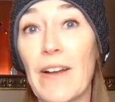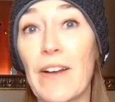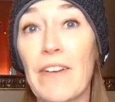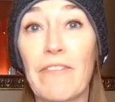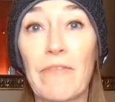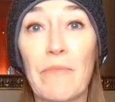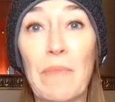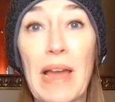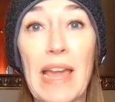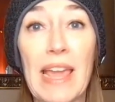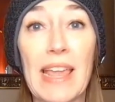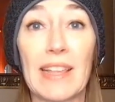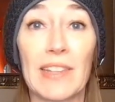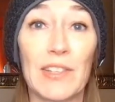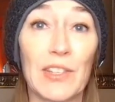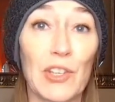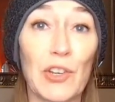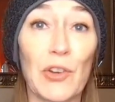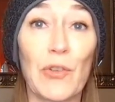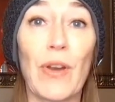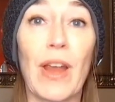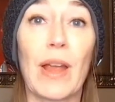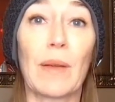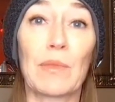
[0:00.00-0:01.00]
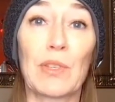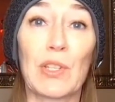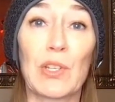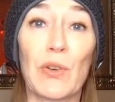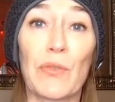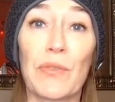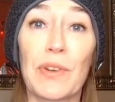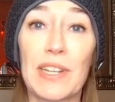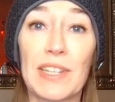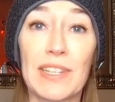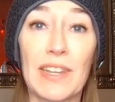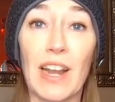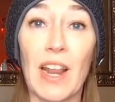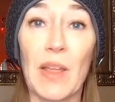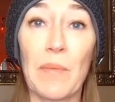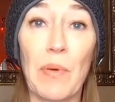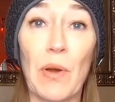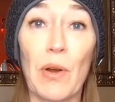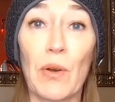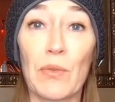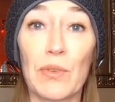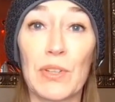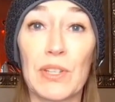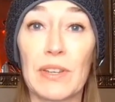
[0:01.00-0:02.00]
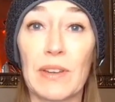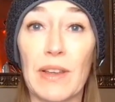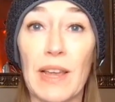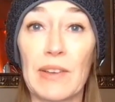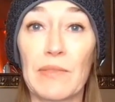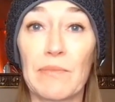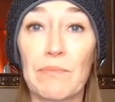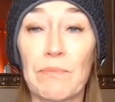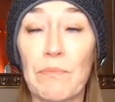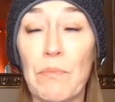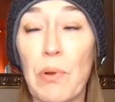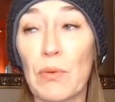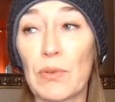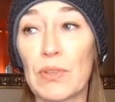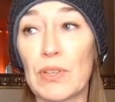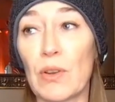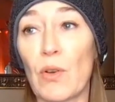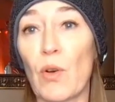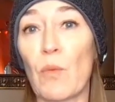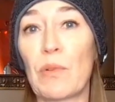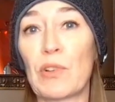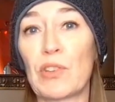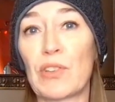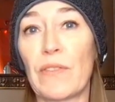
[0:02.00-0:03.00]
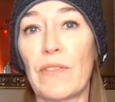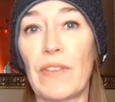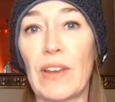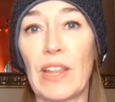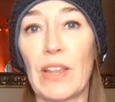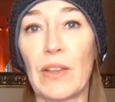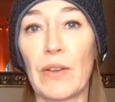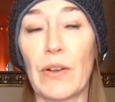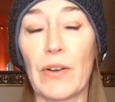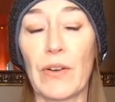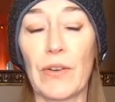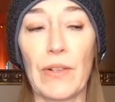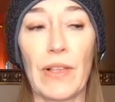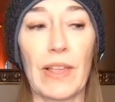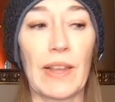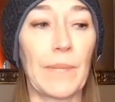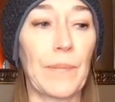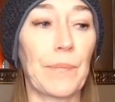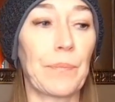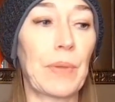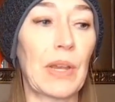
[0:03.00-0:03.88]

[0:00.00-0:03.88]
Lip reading: of my Instagram stories that I post a whole bunch of video or like